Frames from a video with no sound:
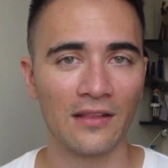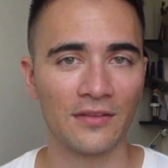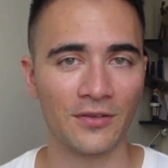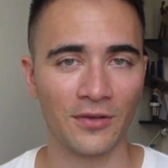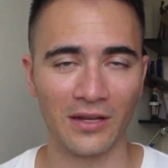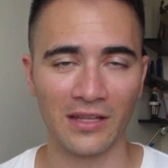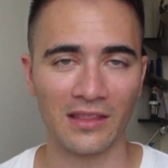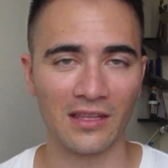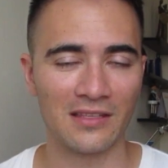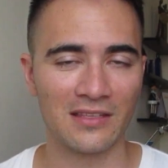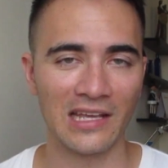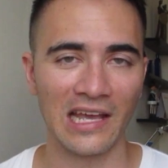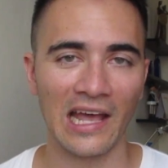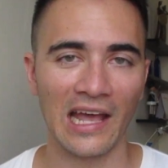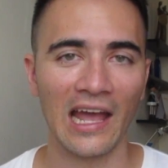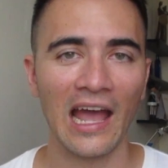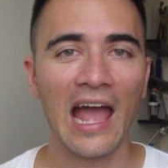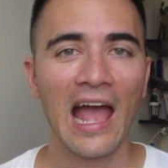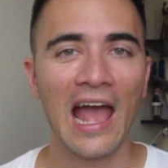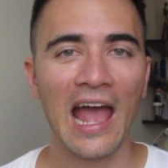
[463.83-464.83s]
during the
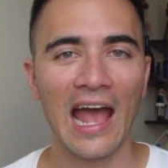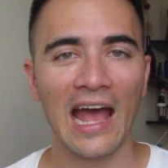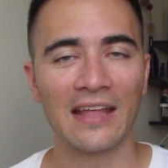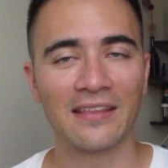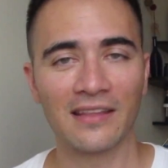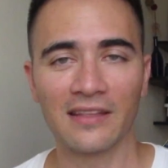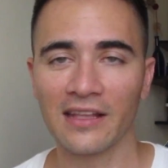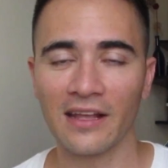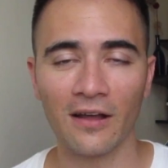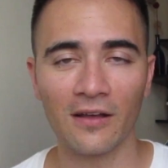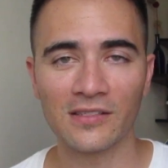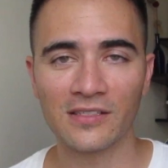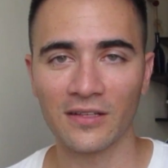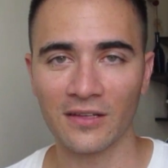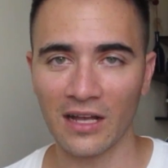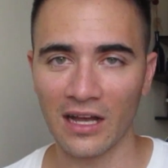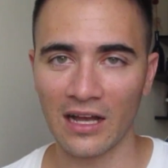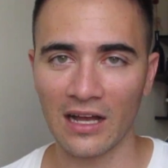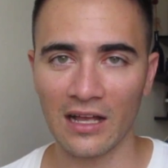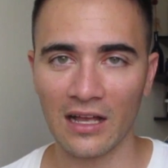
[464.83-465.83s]
day. And then I also
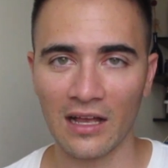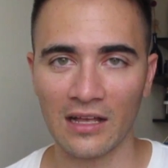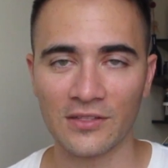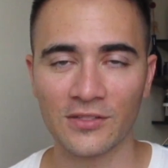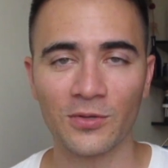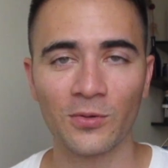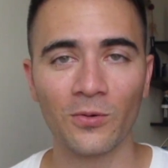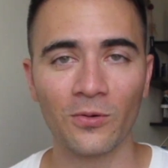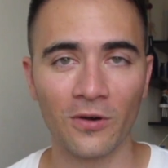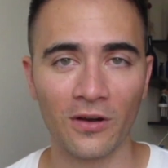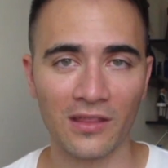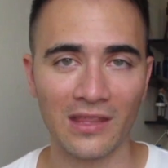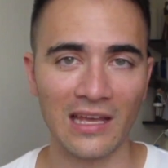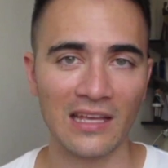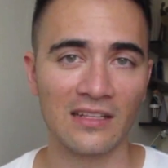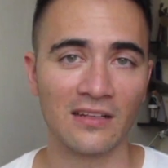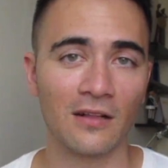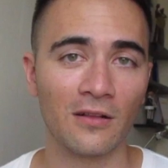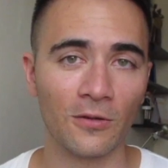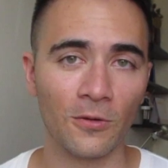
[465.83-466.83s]
got a tour
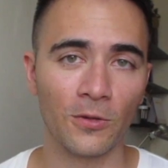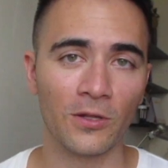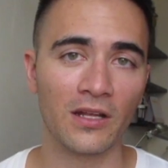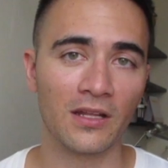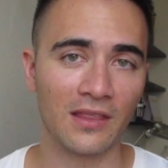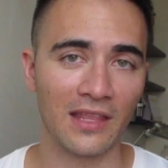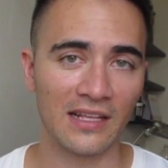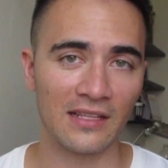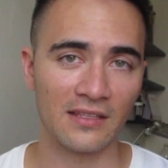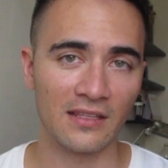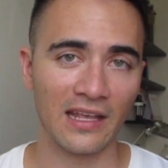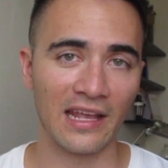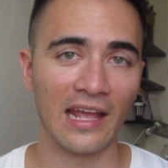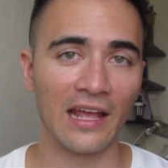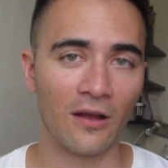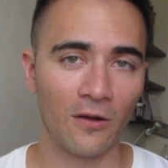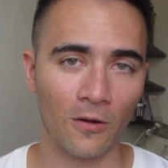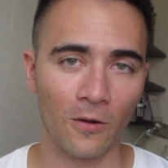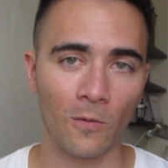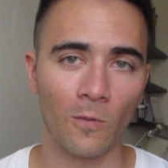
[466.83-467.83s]
that included that
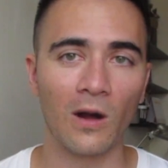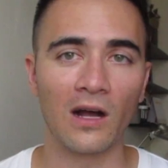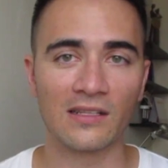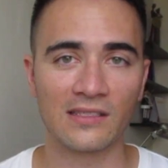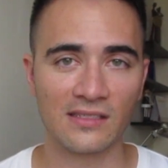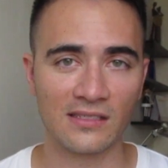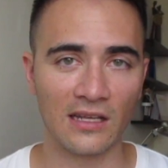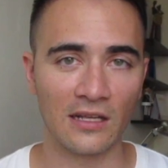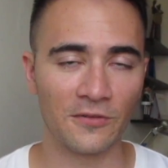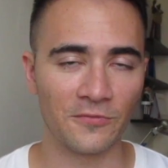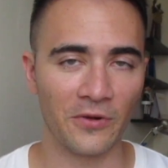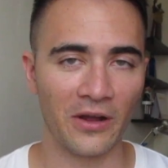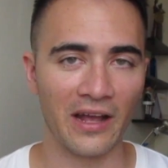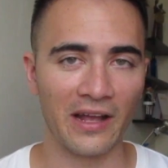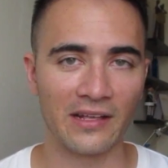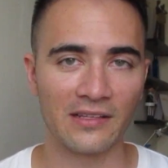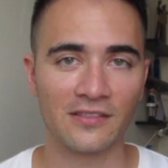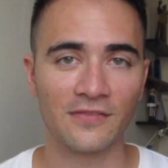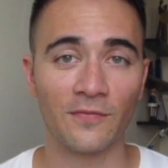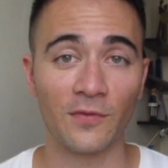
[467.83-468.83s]
Angkor Wat
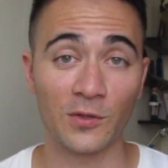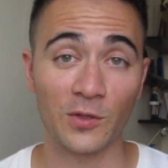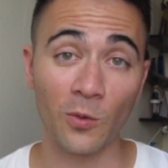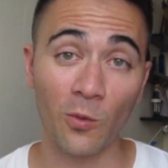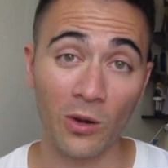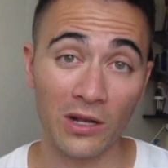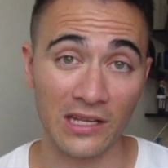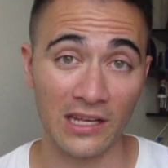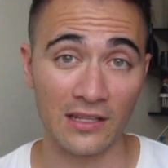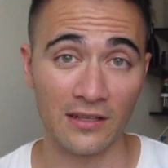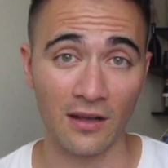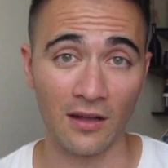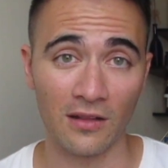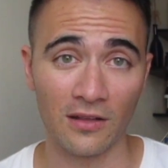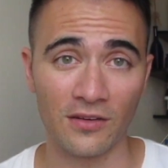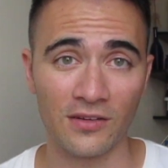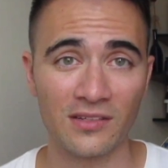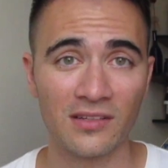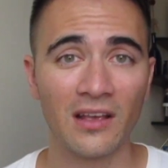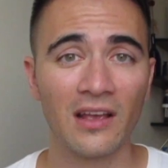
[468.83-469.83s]
sunrise for
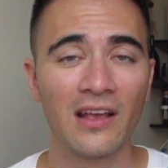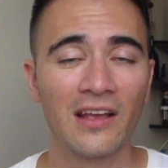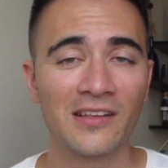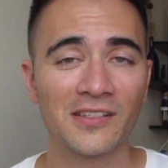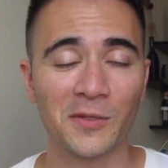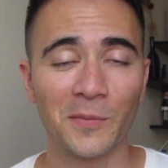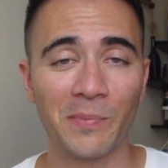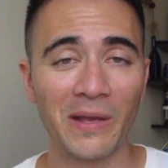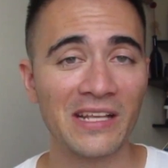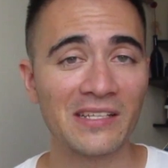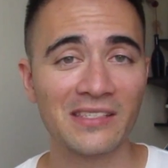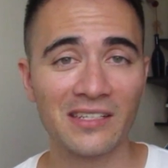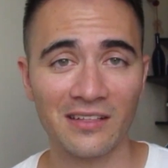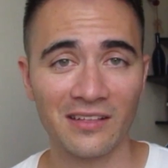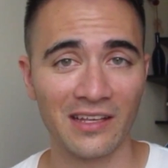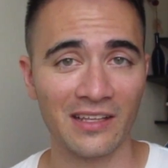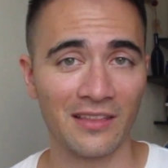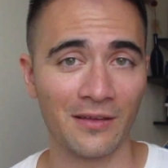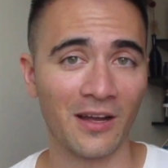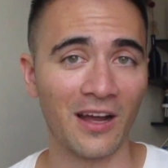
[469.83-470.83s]
$20. So
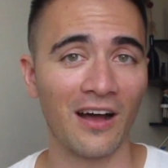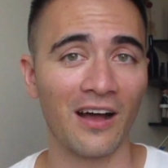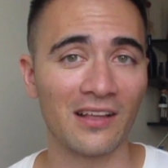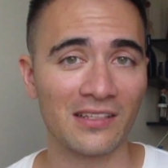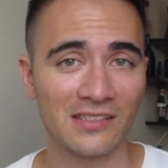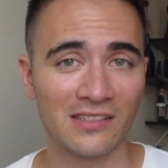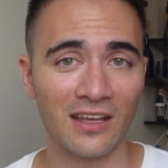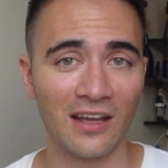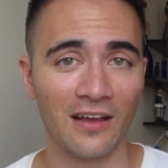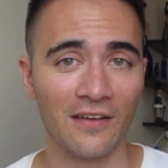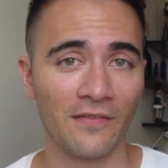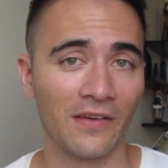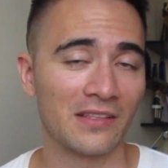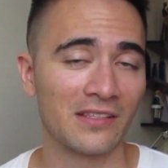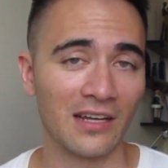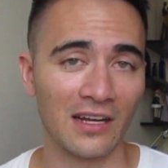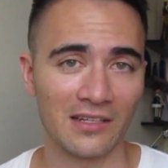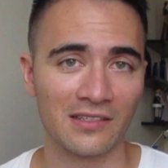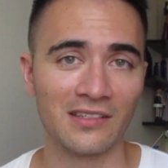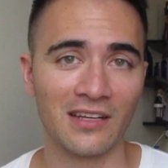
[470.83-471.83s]
basically the cost of a
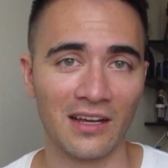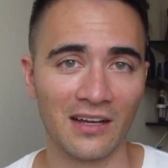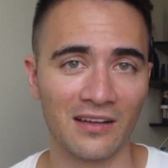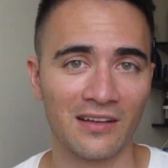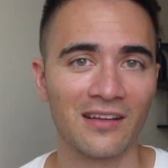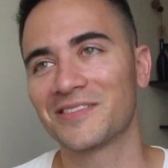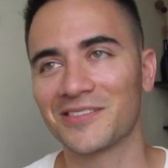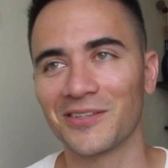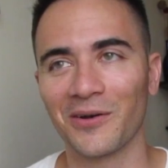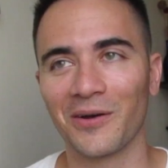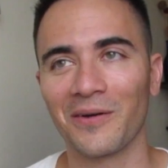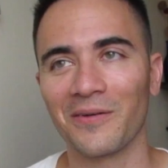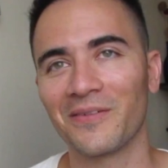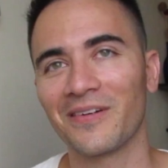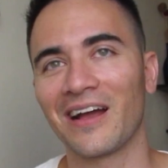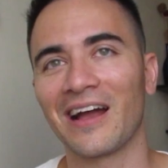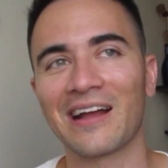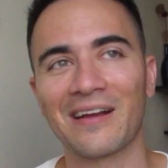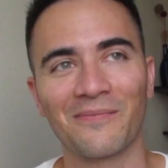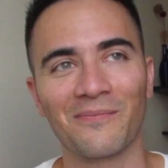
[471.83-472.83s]
tuk-tuk.
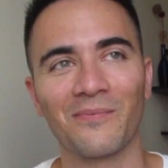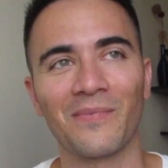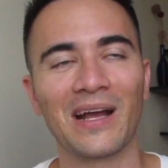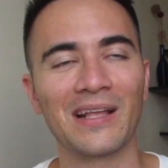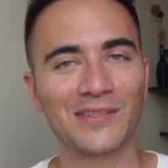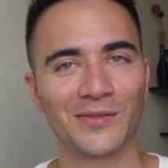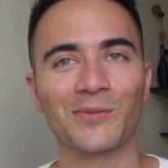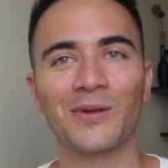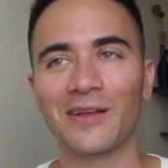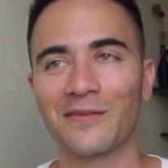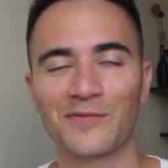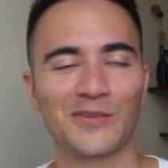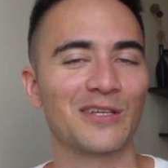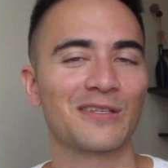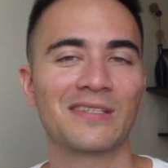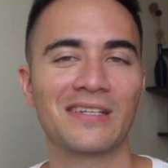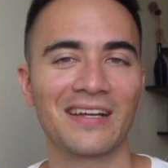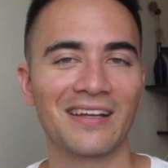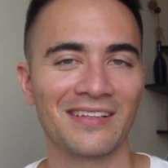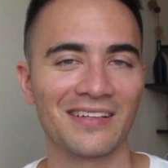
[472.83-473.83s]
So I might as well have
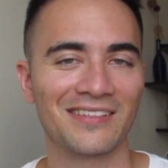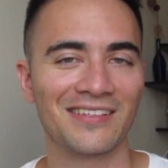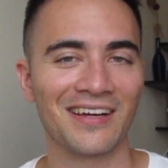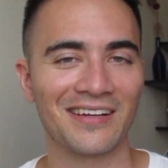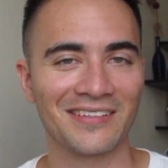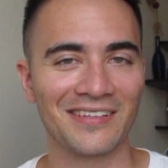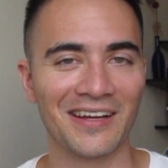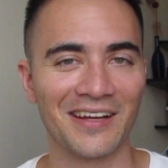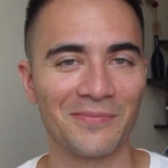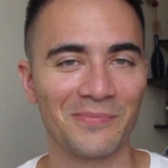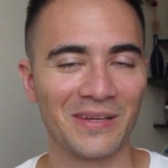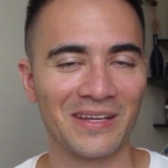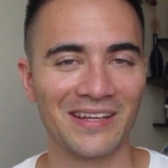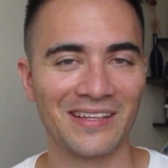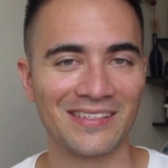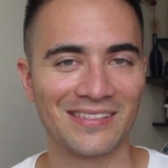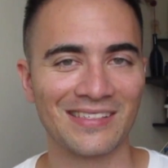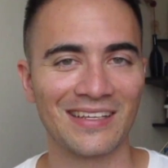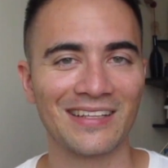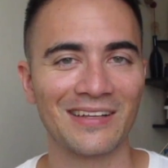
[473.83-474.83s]
just taken a tuk-tuk
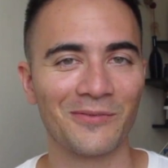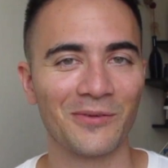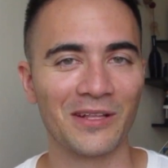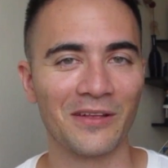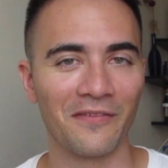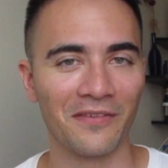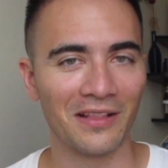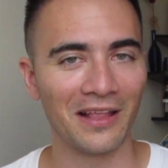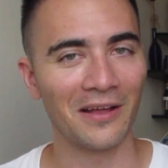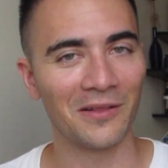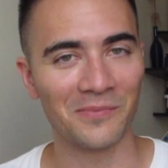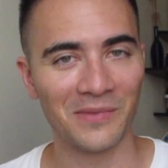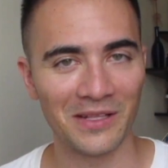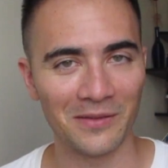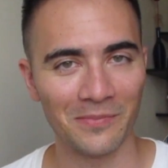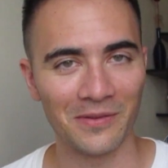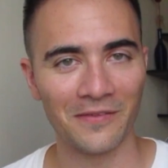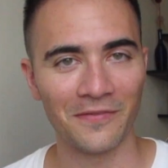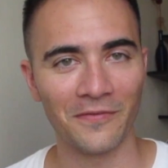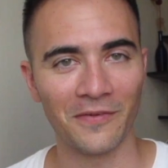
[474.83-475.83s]
because then it would have allowed me to
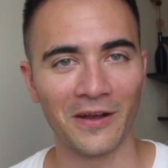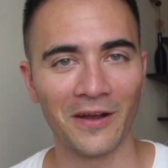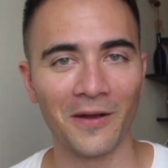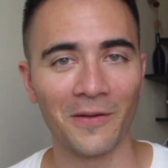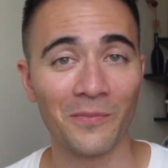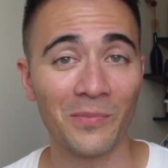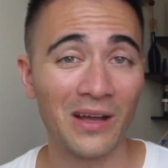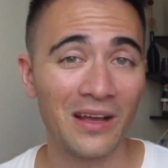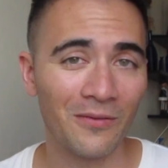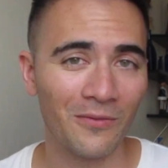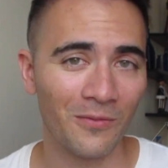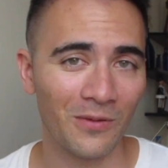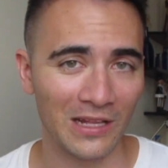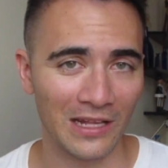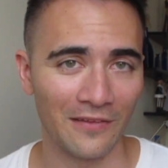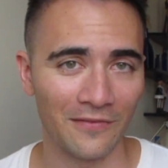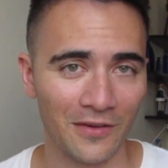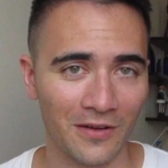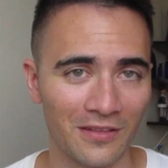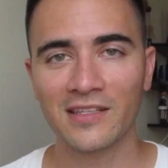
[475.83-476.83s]
be freer. But
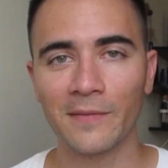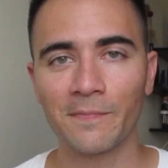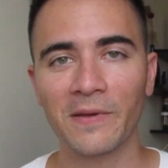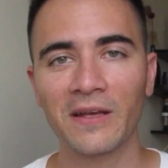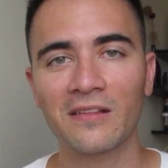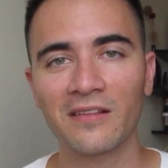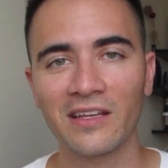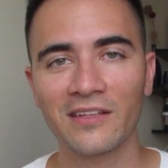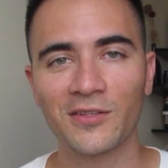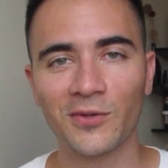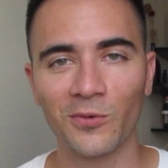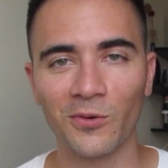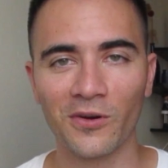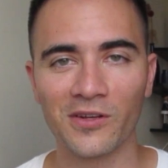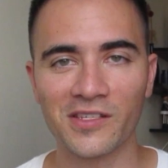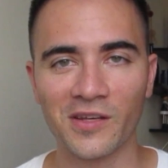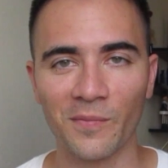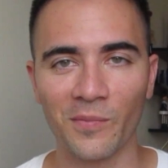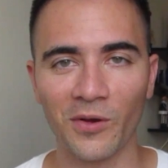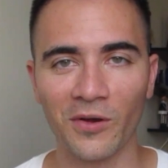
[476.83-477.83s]
whatever. Typically
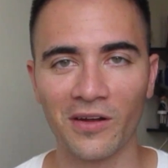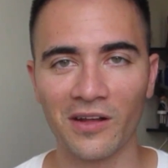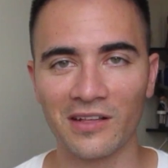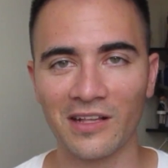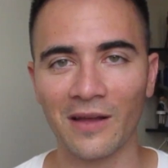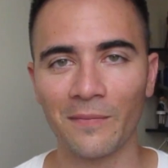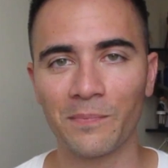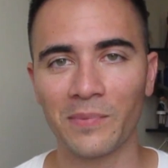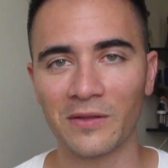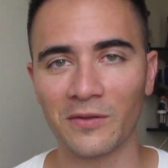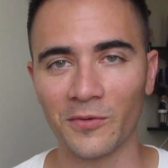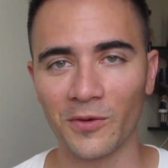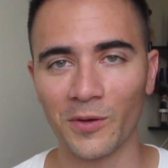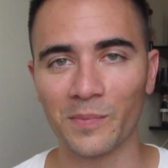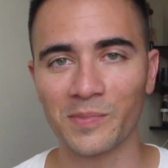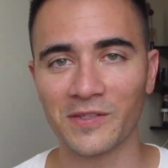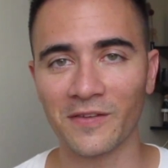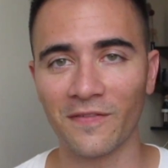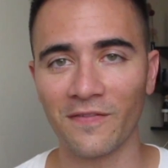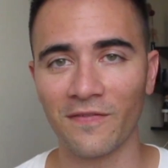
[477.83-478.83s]
tours are broken up in
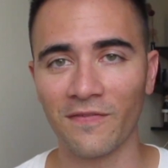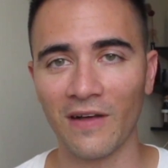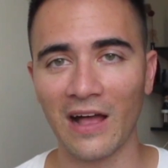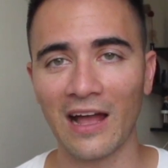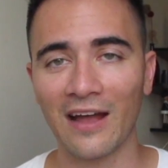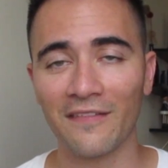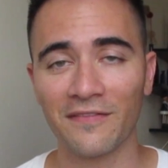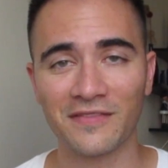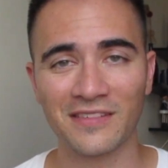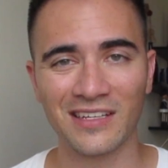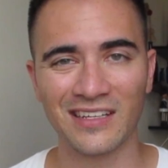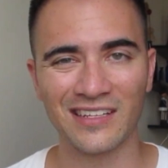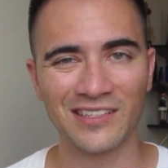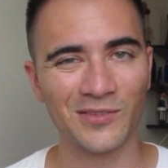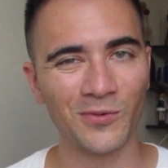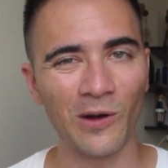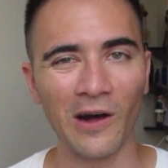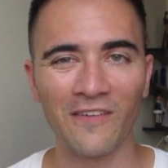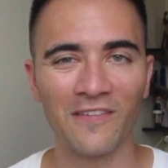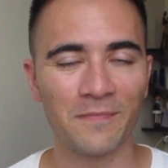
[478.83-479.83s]
groups of 5 to
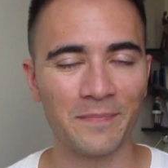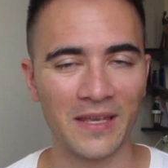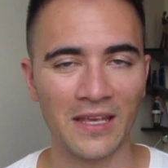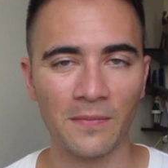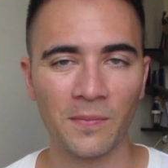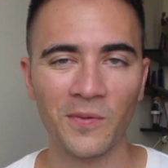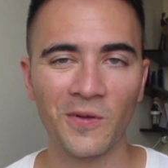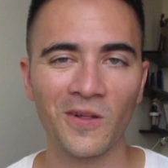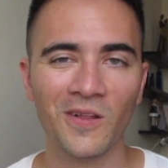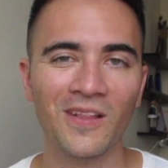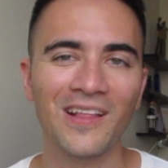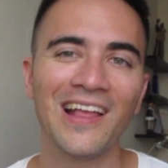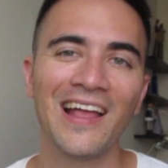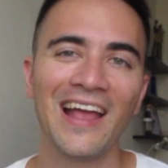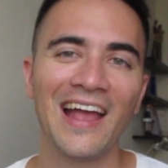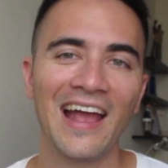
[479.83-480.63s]
12 people,